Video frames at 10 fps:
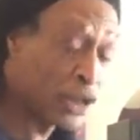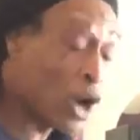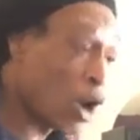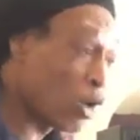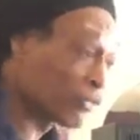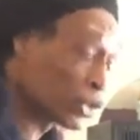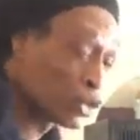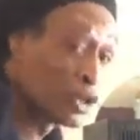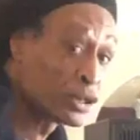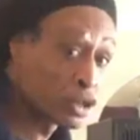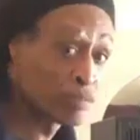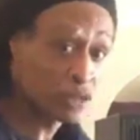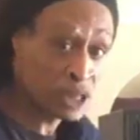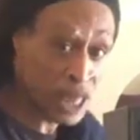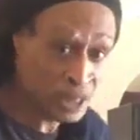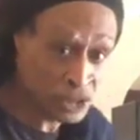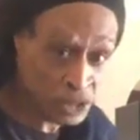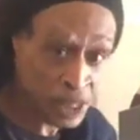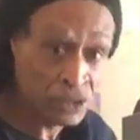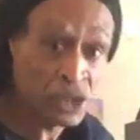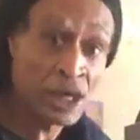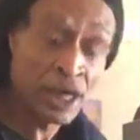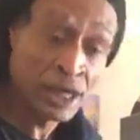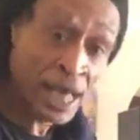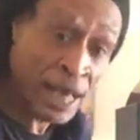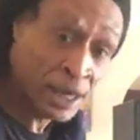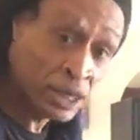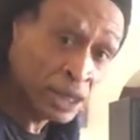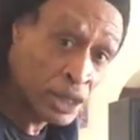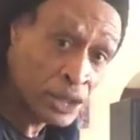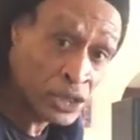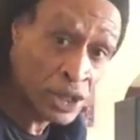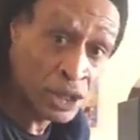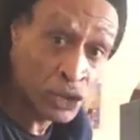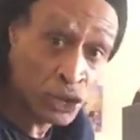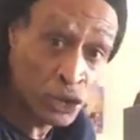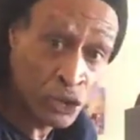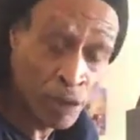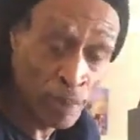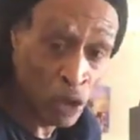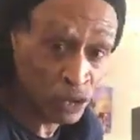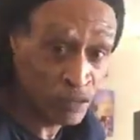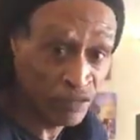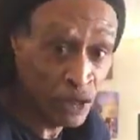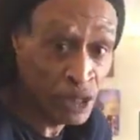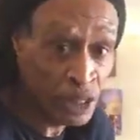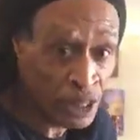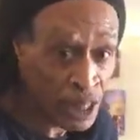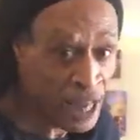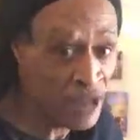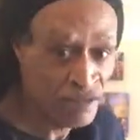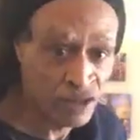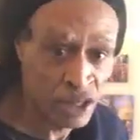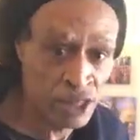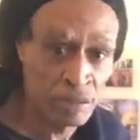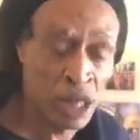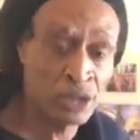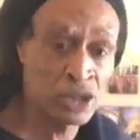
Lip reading: And after doing some tests and sitting down and listening to the box very carefully